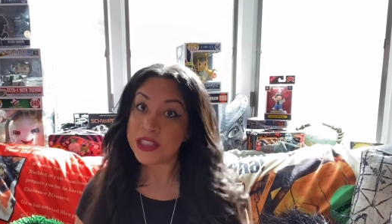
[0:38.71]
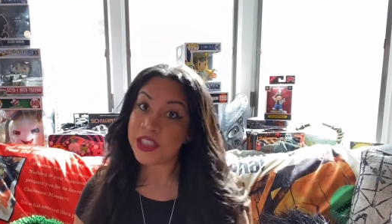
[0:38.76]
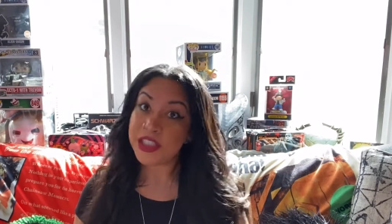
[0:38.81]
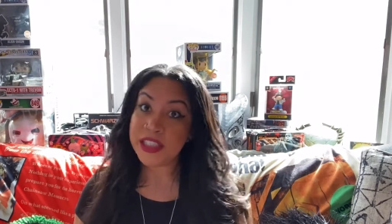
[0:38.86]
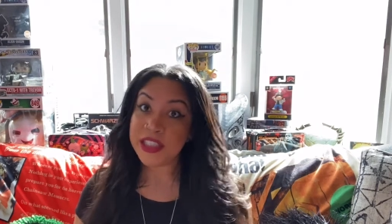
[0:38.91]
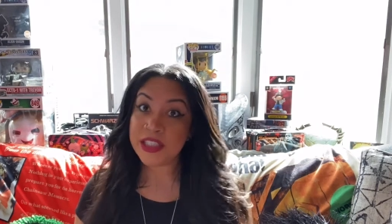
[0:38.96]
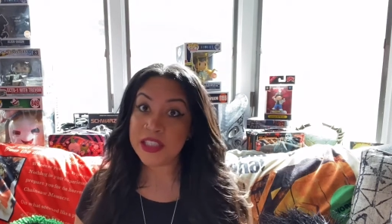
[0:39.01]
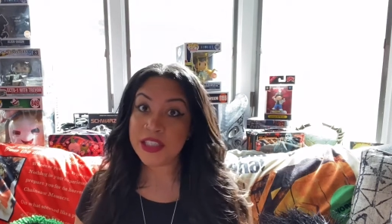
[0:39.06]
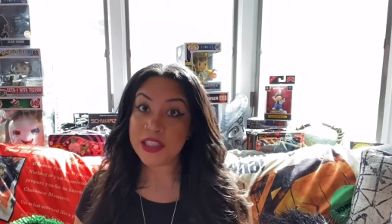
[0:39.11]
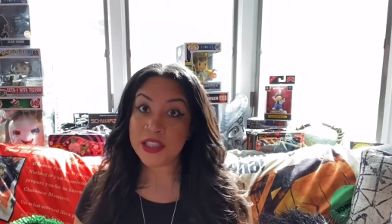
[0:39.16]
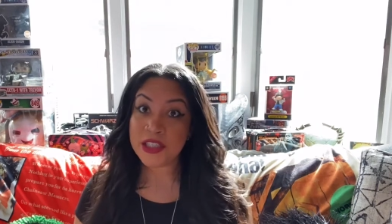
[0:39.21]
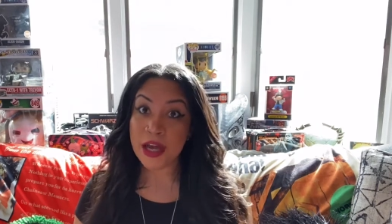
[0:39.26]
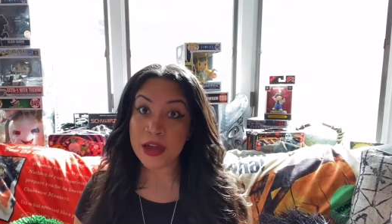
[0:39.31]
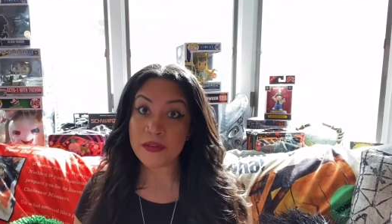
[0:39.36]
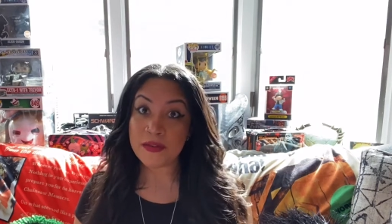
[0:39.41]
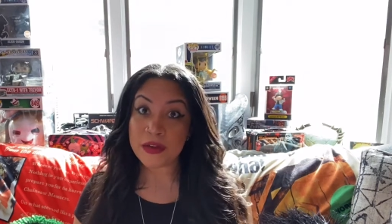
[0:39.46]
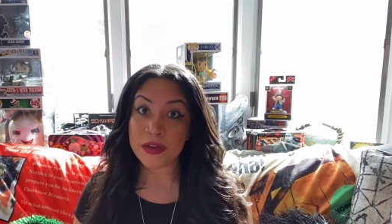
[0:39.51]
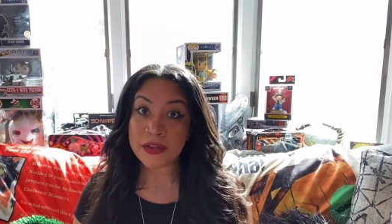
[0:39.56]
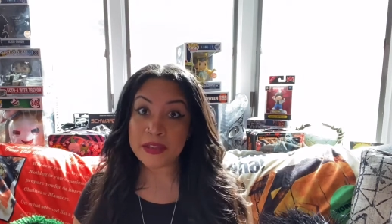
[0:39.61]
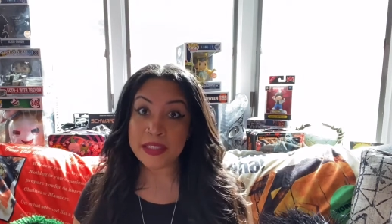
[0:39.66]
She
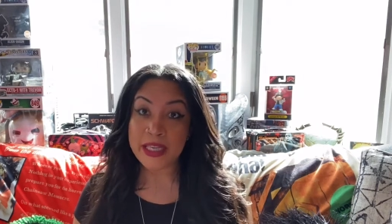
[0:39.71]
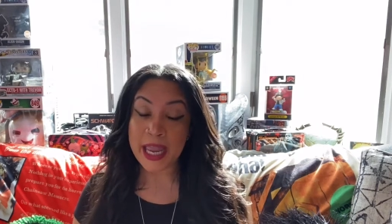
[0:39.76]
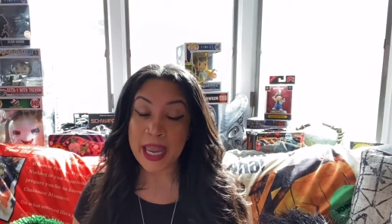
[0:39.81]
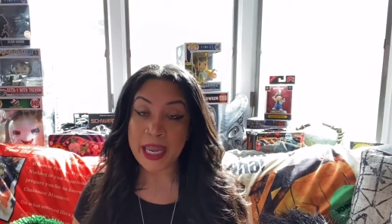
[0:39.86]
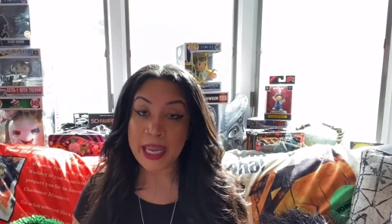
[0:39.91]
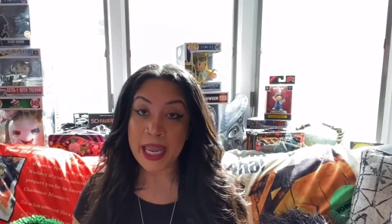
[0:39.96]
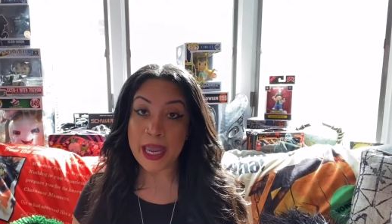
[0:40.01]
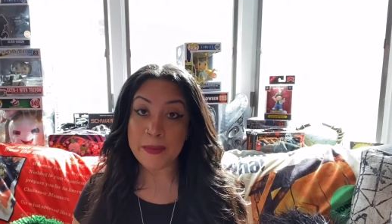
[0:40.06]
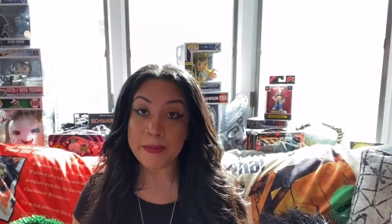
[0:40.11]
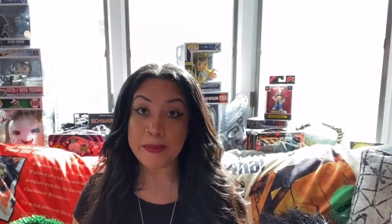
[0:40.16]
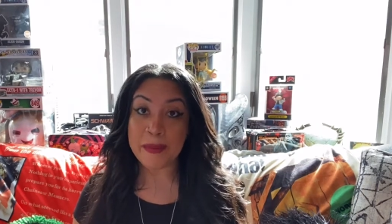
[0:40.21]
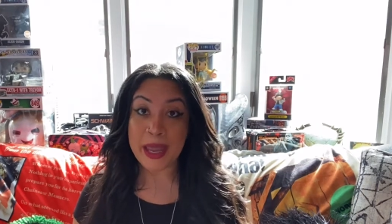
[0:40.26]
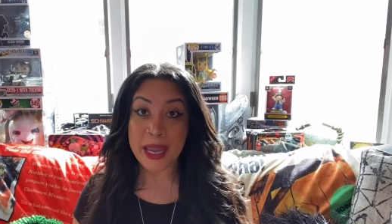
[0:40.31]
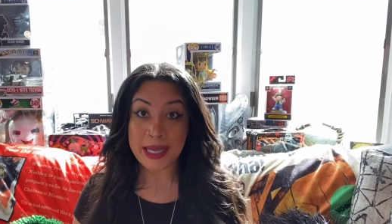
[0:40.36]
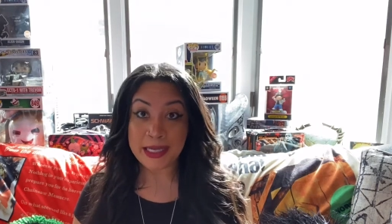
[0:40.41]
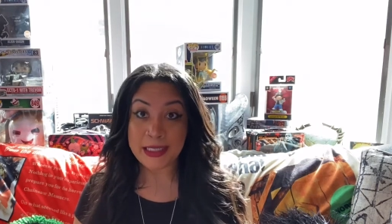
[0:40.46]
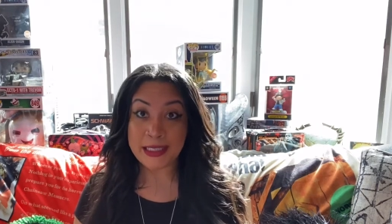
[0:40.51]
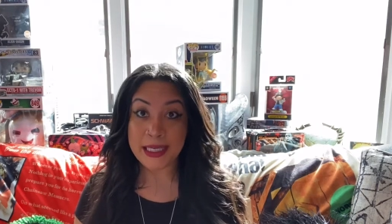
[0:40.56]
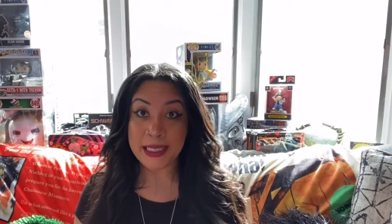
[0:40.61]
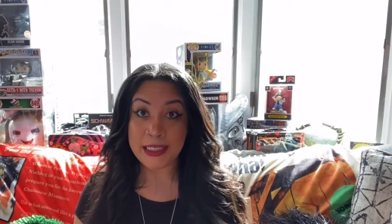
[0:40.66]
discovers a
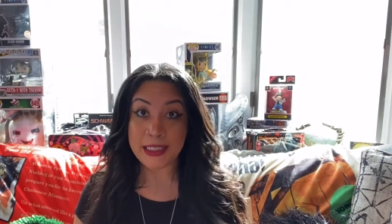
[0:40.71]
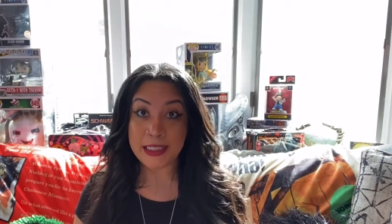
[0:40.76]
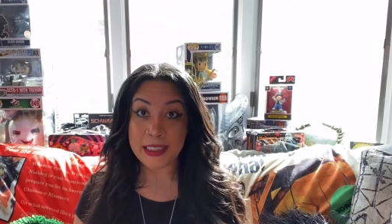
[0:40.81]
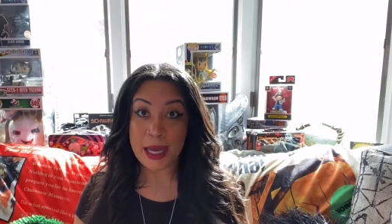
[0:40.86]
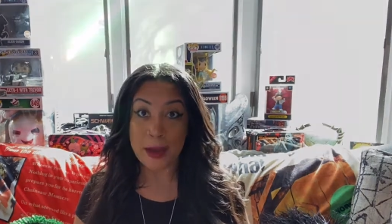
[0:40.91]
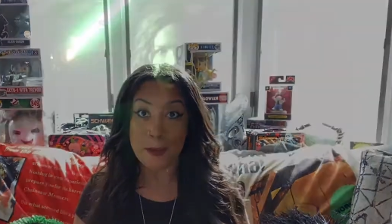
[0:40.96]
abandoned